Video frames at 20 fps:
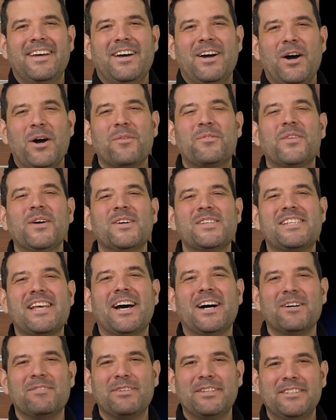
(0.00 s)
Hope those
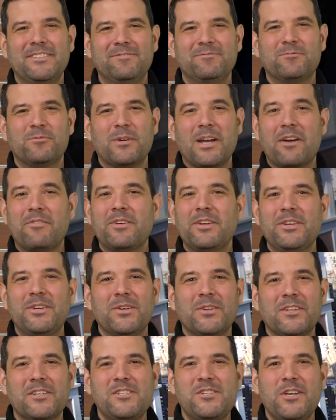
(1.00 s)
help. Whatever you
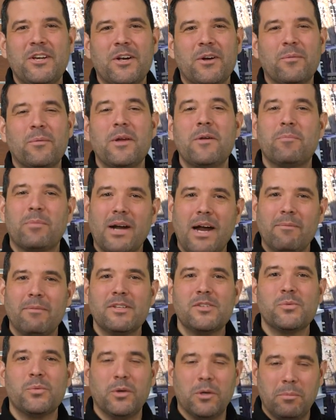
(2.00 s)
do this year, we
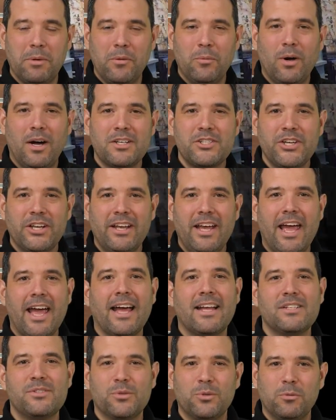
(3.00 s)
promise we'll be watching
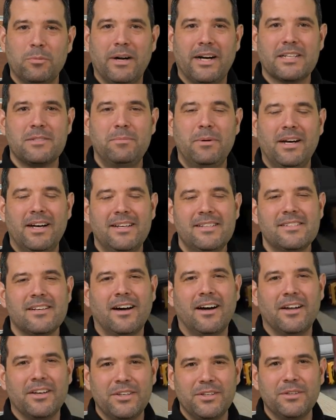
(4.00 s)
at Toolbox Buzz
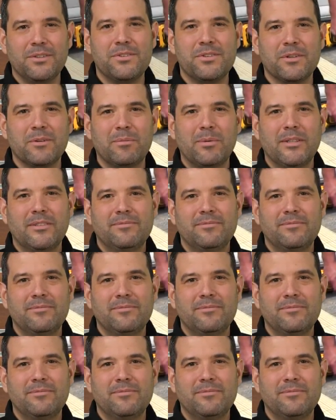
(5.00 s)
on YouTube.